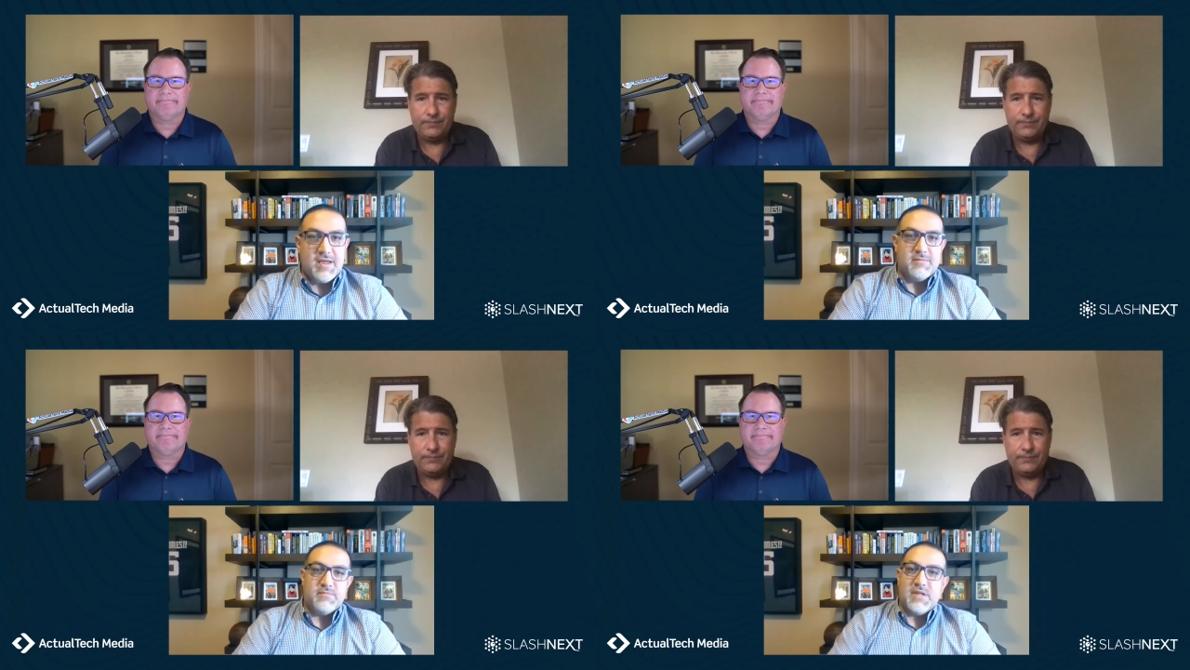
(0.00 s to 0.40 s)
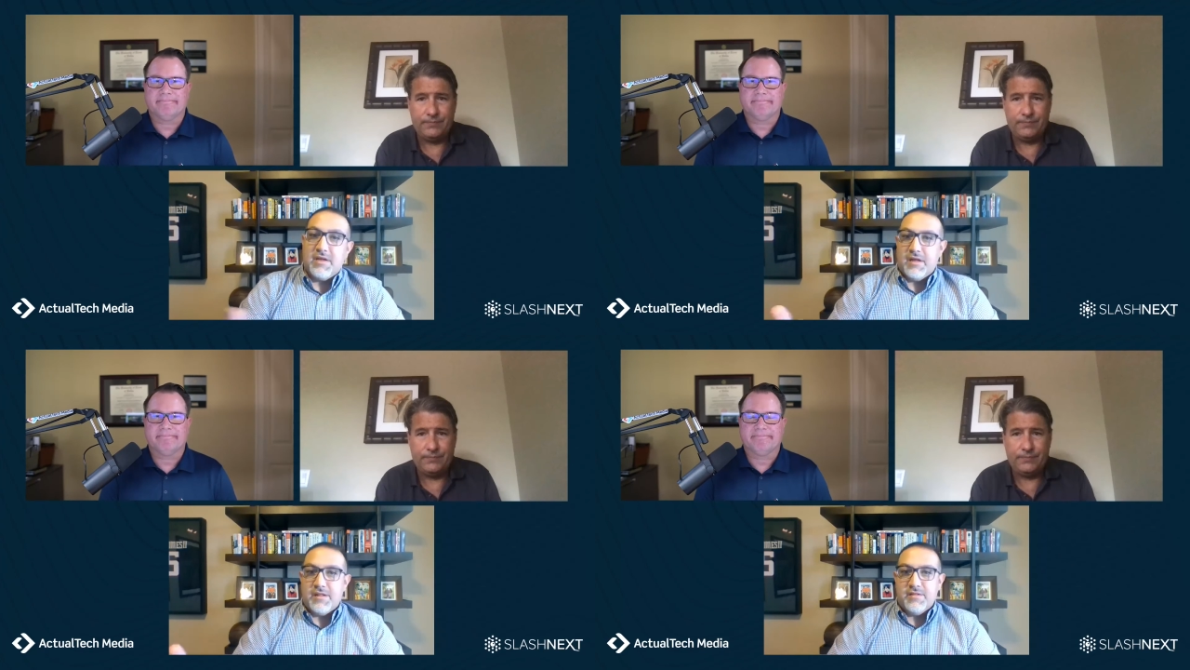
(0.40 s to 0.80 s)
Speaker 1: Uh,
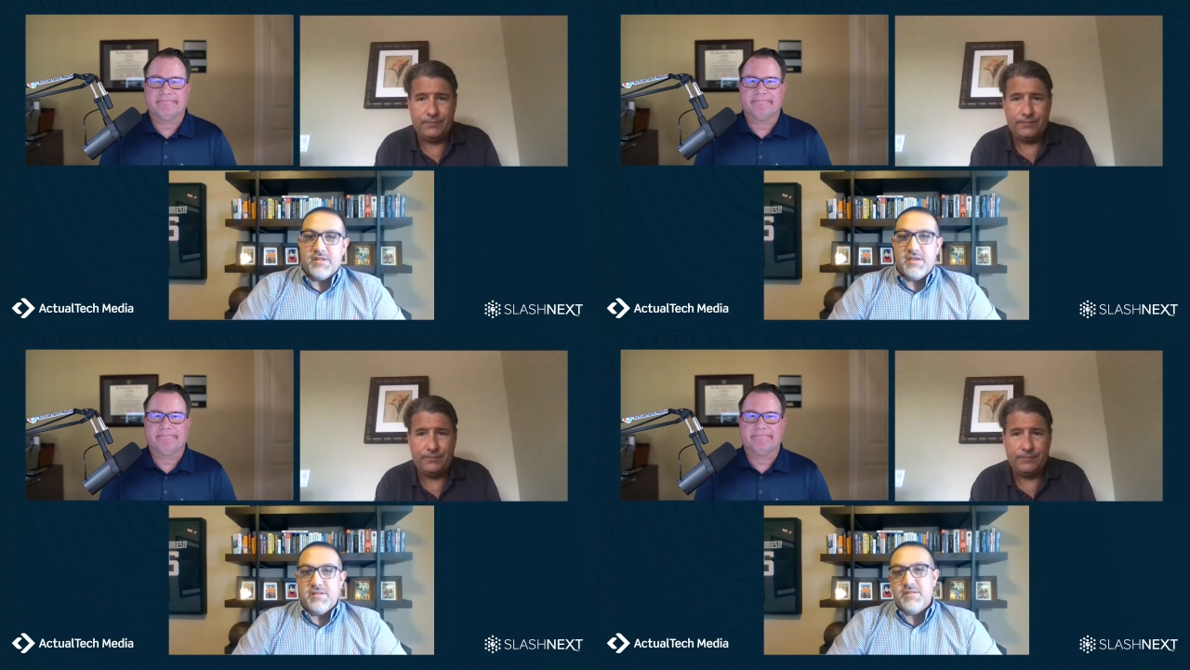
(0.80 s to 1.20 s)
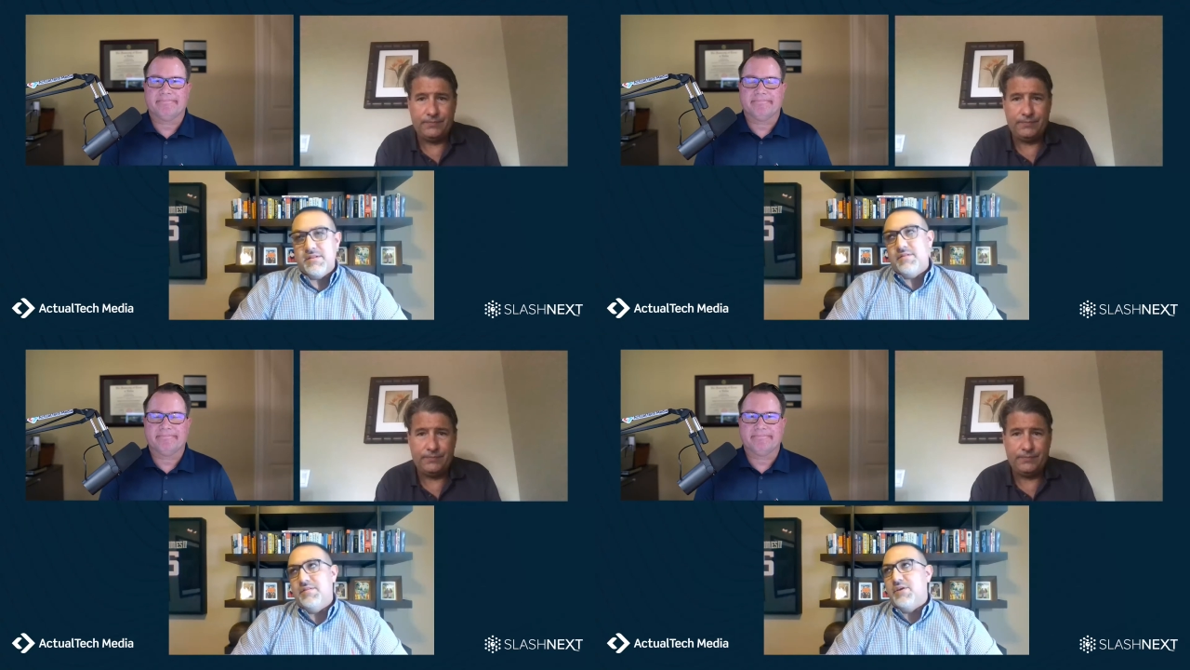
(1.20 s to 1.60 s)
the
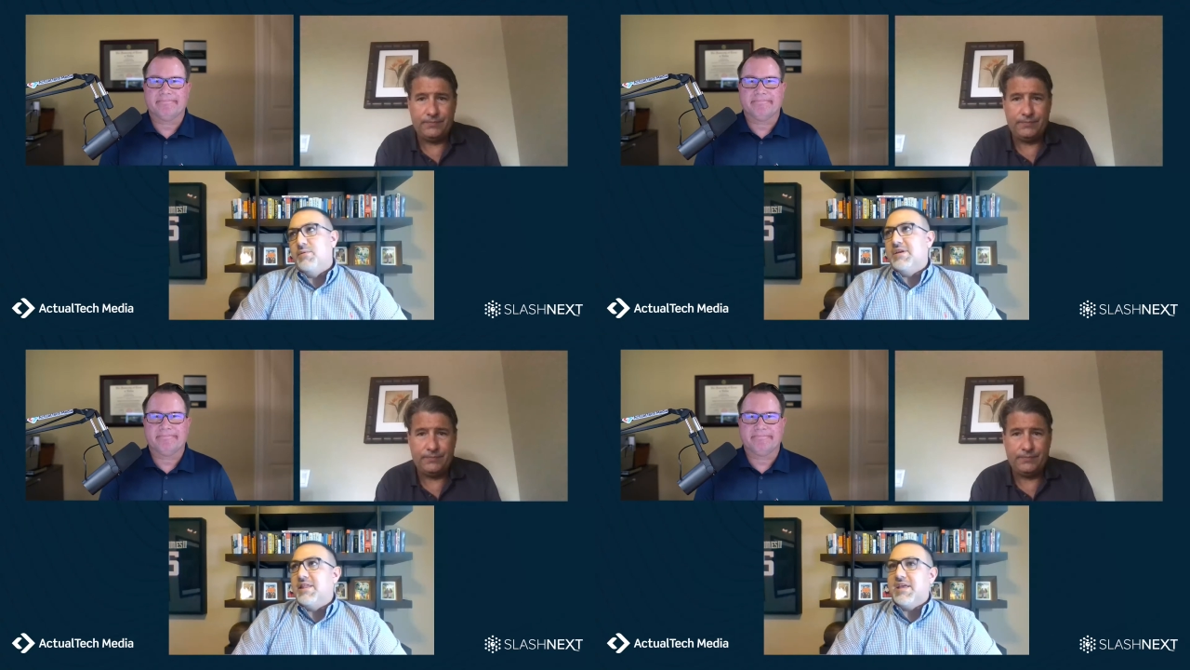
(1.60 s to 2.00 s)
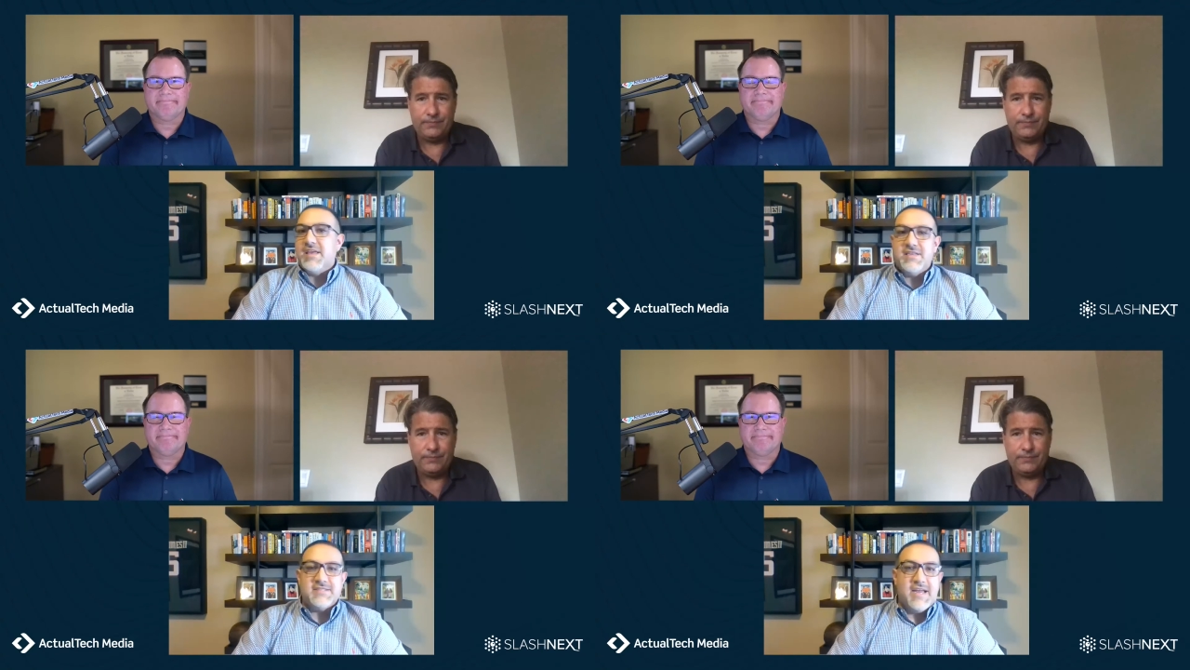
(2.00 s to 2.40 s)
the only
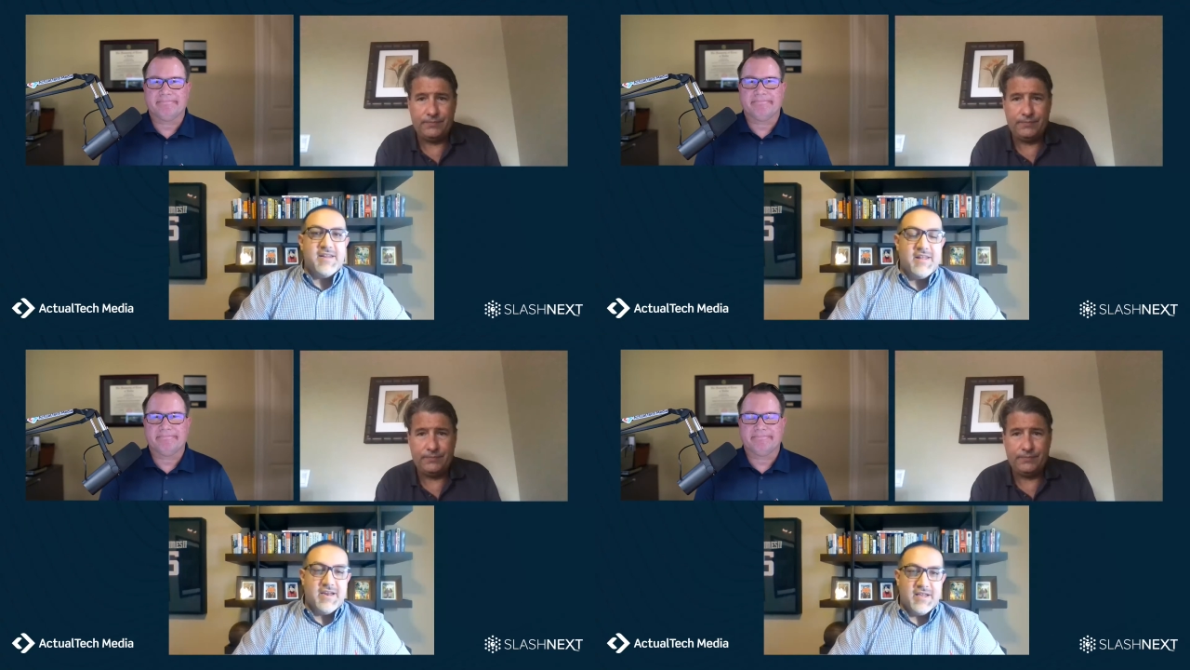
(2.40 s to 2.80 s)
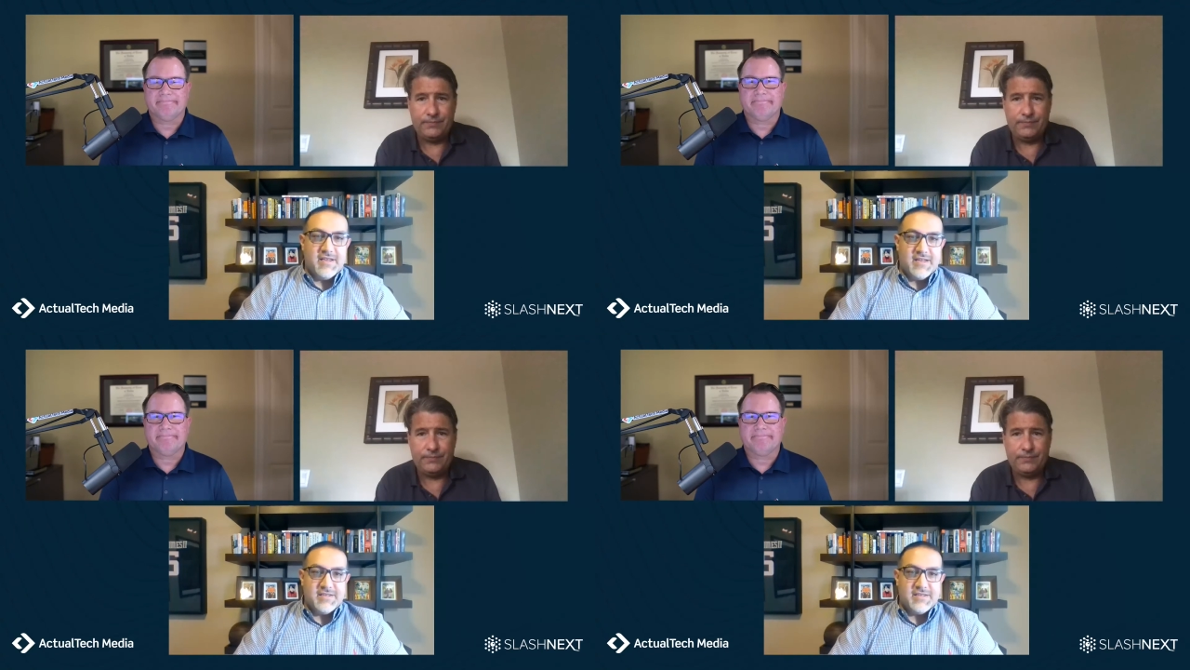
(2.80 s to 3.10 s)
thing is kind of that, uh,